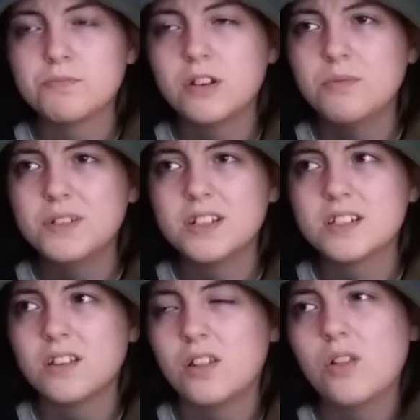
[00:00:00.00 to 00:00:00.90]
probably
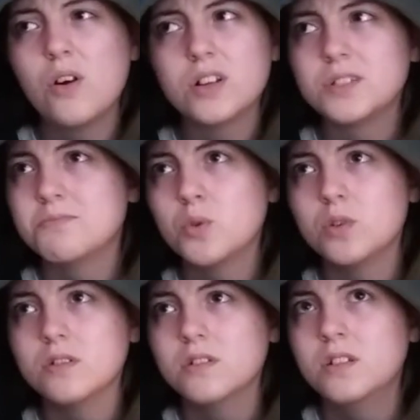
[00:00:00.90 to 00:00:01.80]
it's lots
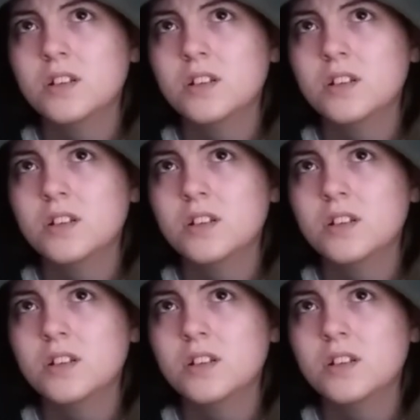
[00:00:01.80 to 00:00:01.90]
more.